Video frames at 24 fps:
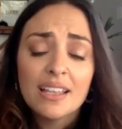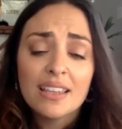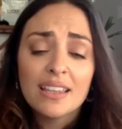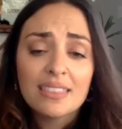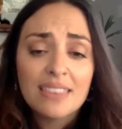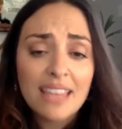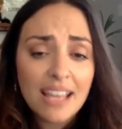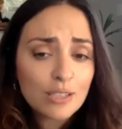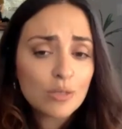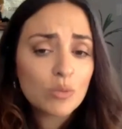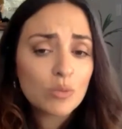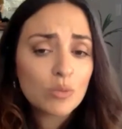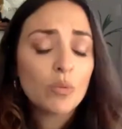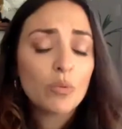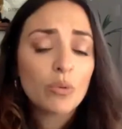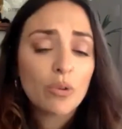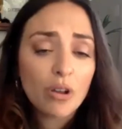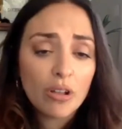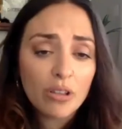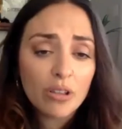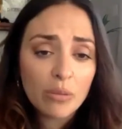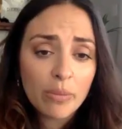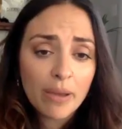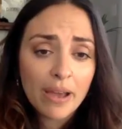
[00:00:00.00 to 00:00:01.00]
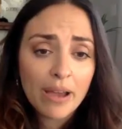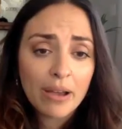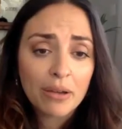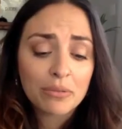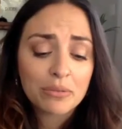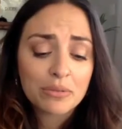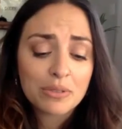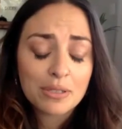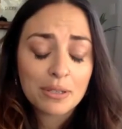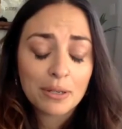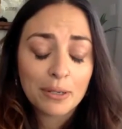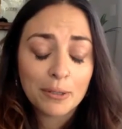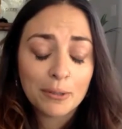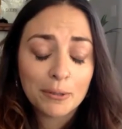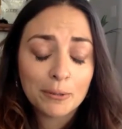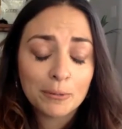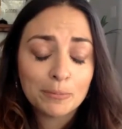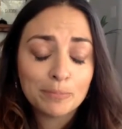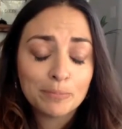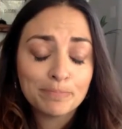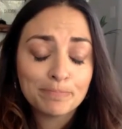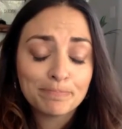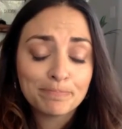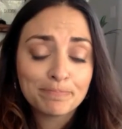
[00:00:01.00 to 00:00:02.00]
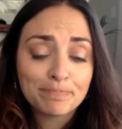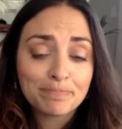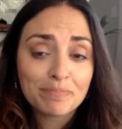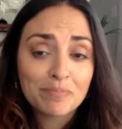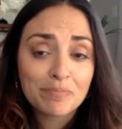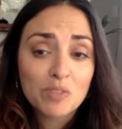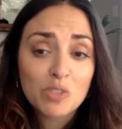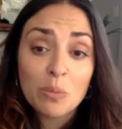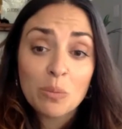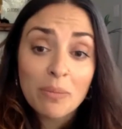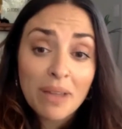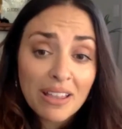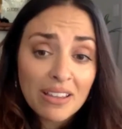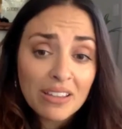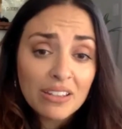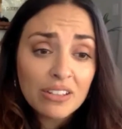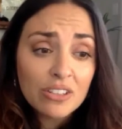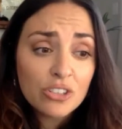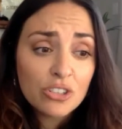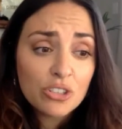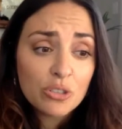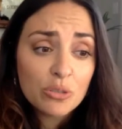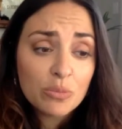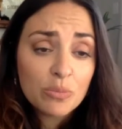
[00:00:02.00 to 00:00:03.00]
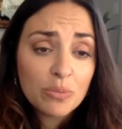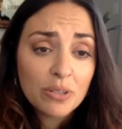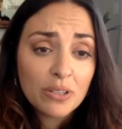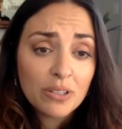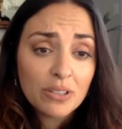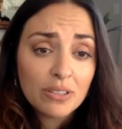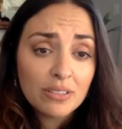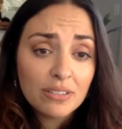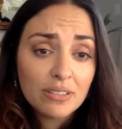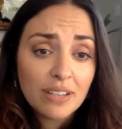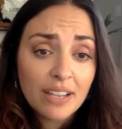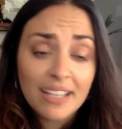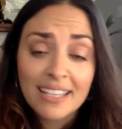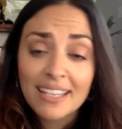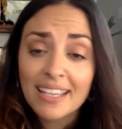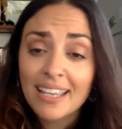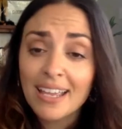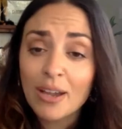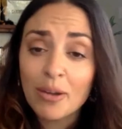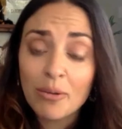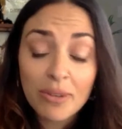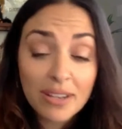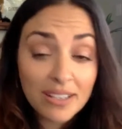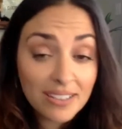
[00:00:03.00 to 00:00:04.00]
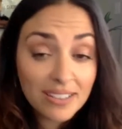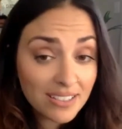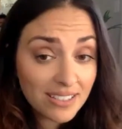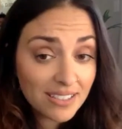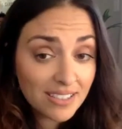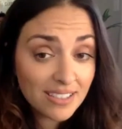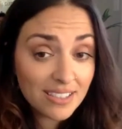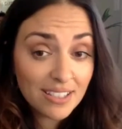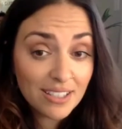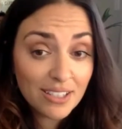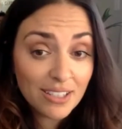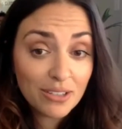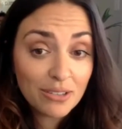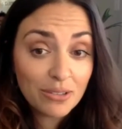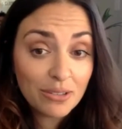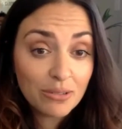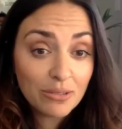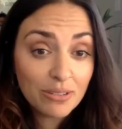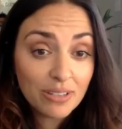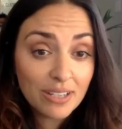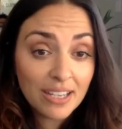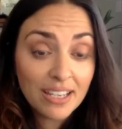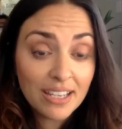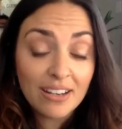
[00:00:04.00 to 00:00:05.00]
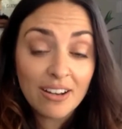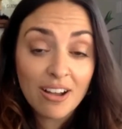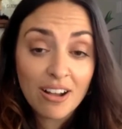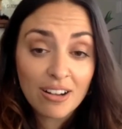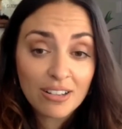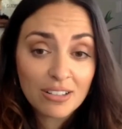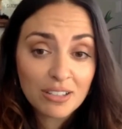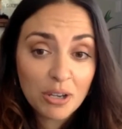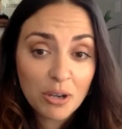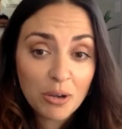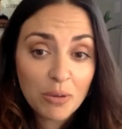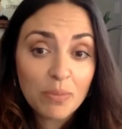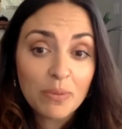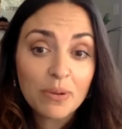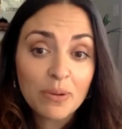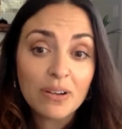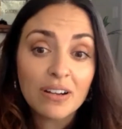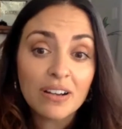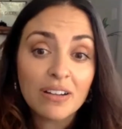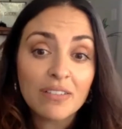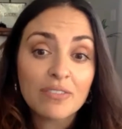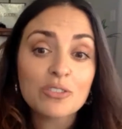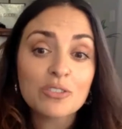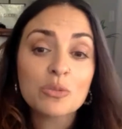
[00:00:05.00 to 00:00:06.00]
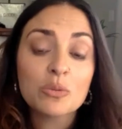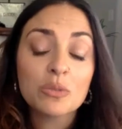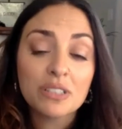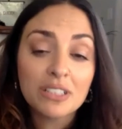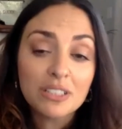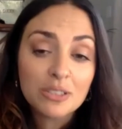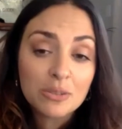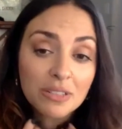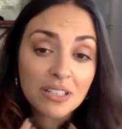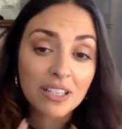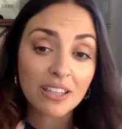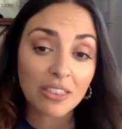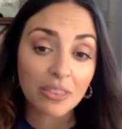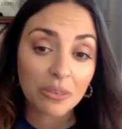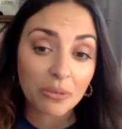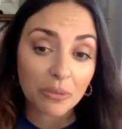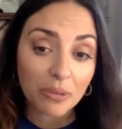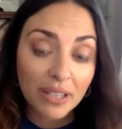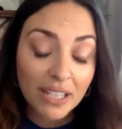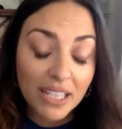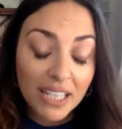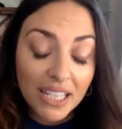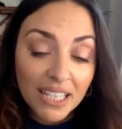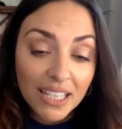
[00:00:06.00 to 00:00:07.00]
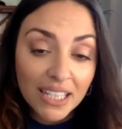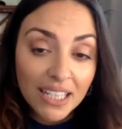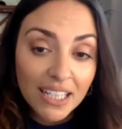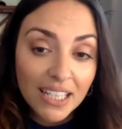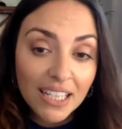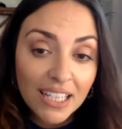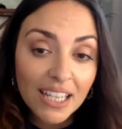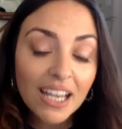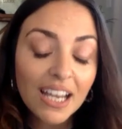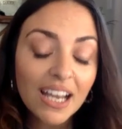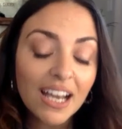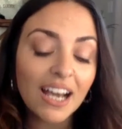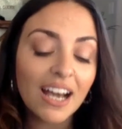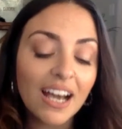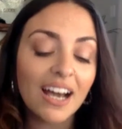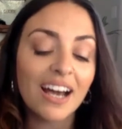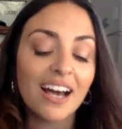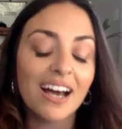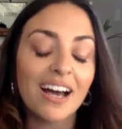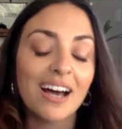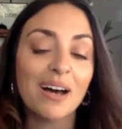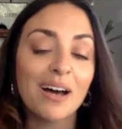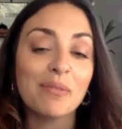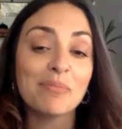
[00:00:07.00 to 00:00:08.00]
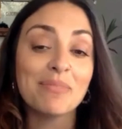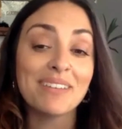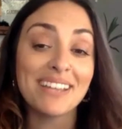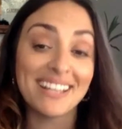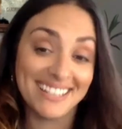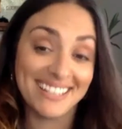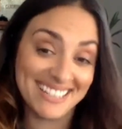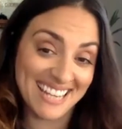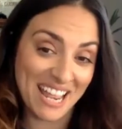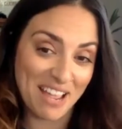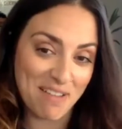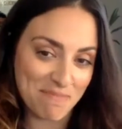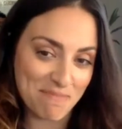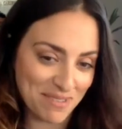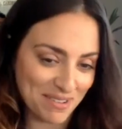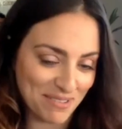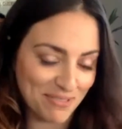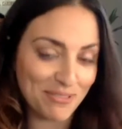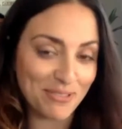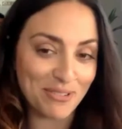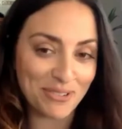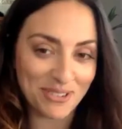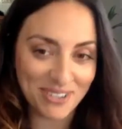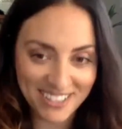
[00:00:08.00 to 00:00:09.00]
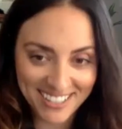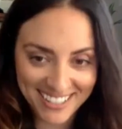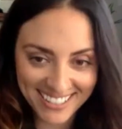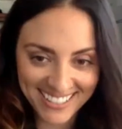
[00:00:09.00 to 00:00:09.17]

that's what we're all about. So Melanie Schubert, I can't wait to see you in October of 2023 in Tampa, Florida.